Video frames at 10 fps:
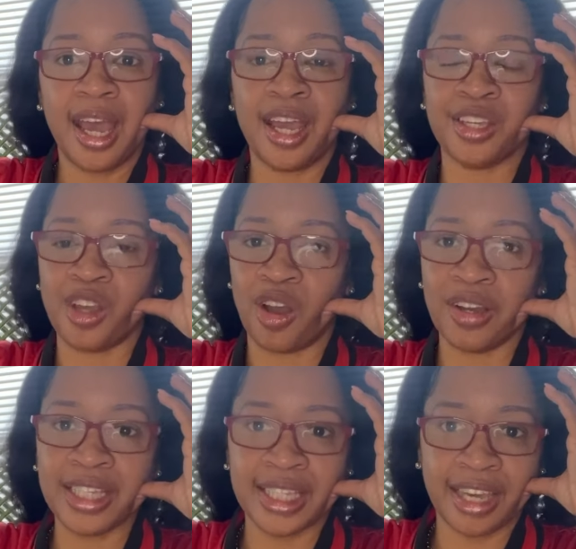And y'all,
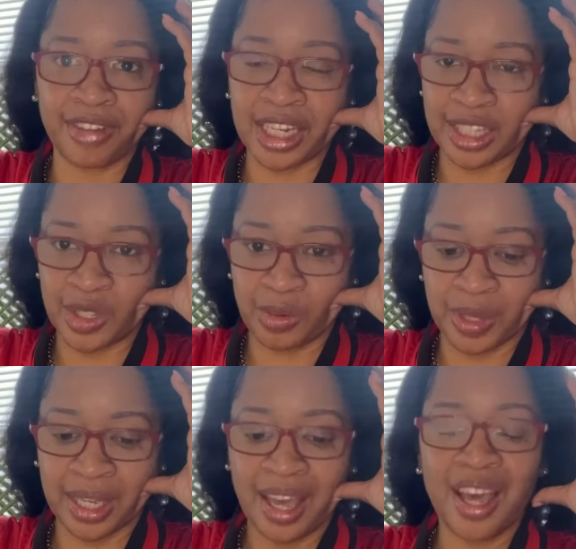he's giving it to
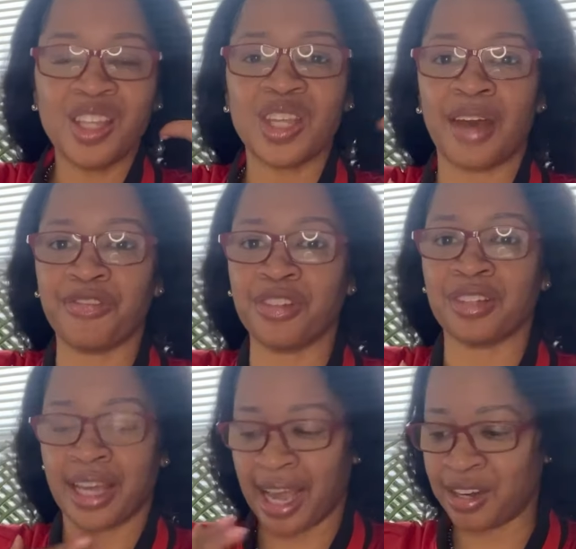me. So I feel
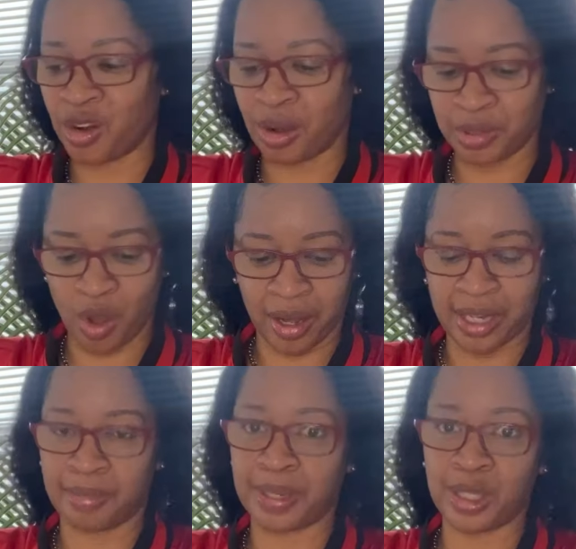like I know I'm talking
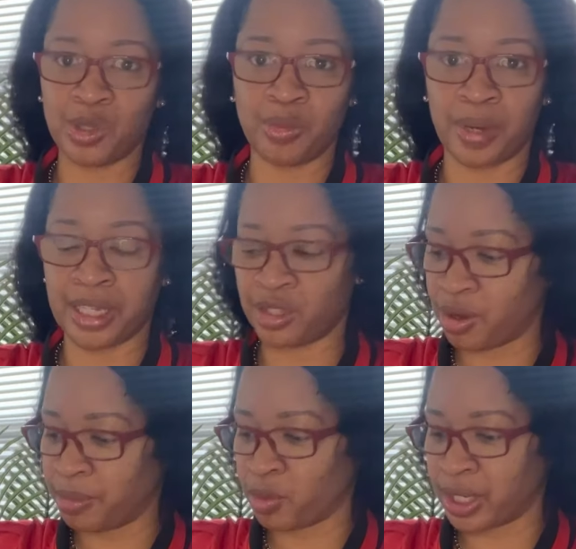a bit too much, so
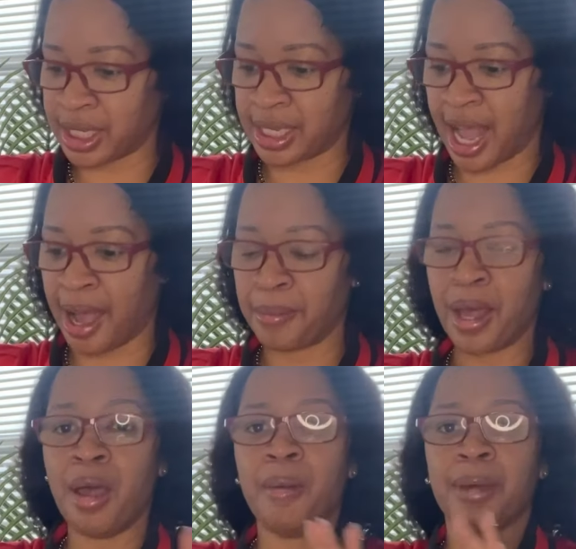I'm going to stop.
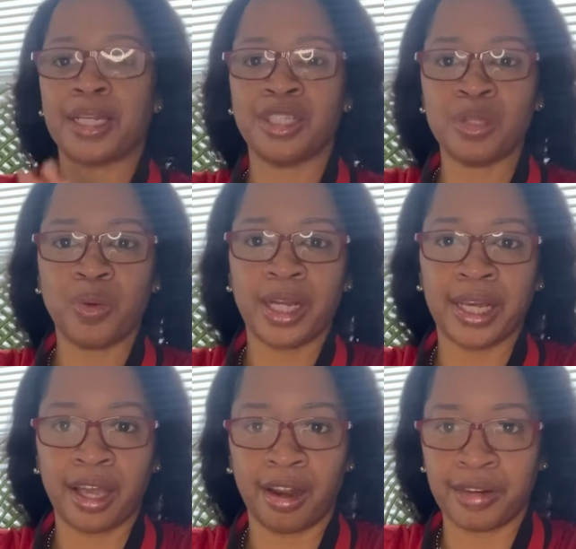But I just want to
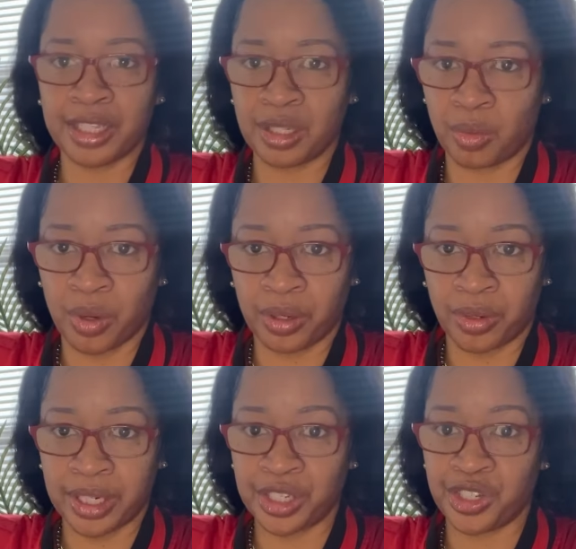encourage someone
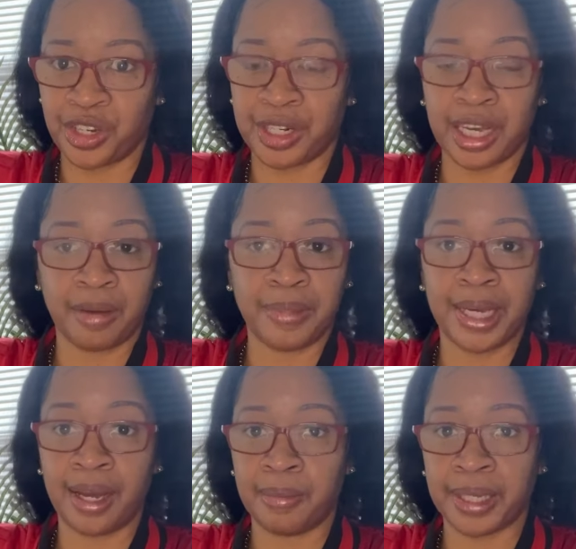on this journey of
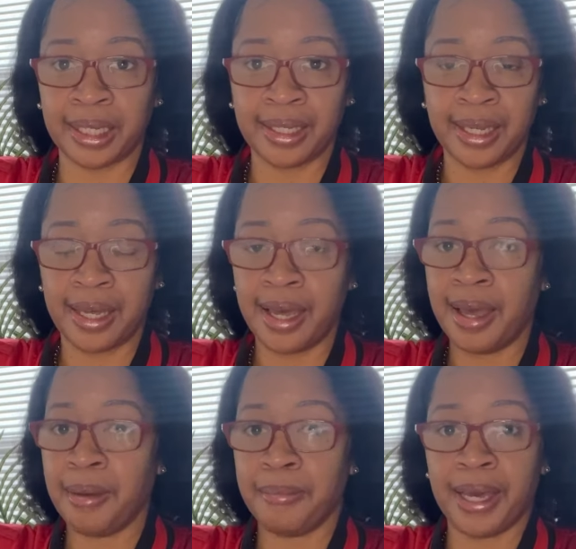becoming.
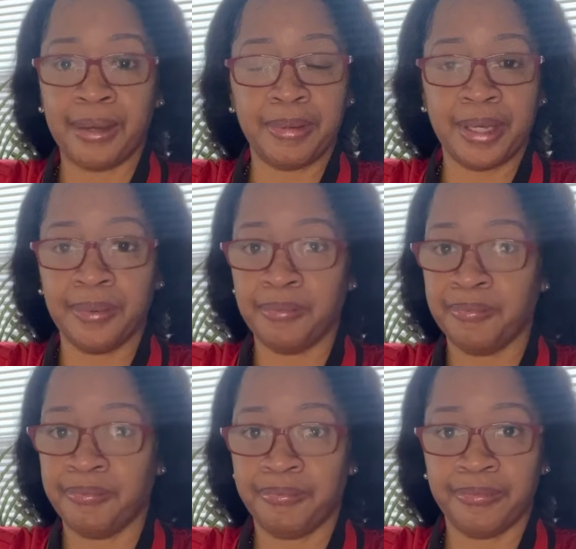Baby,
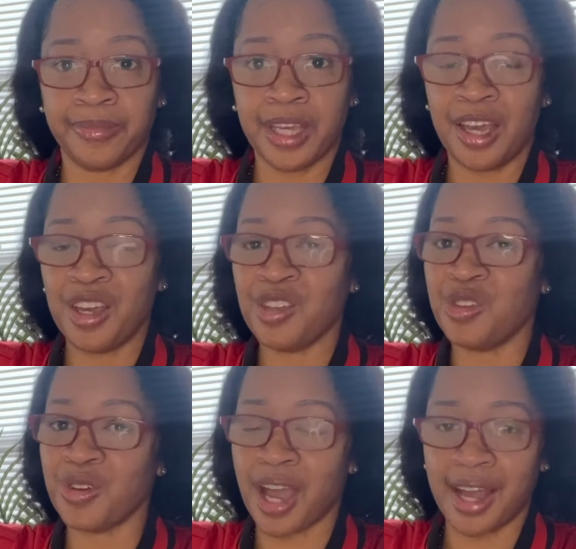
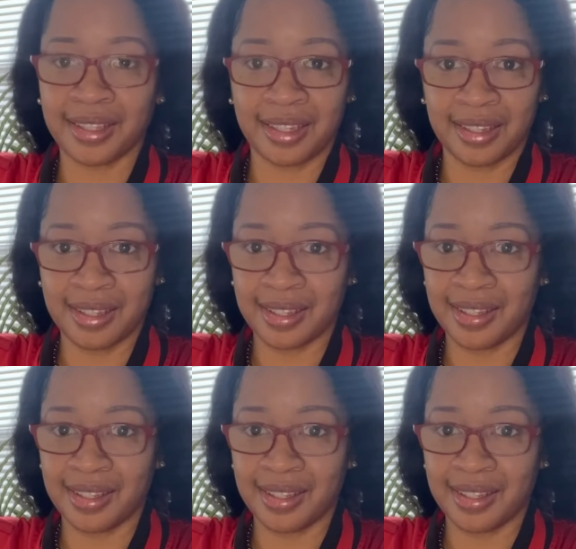you got this.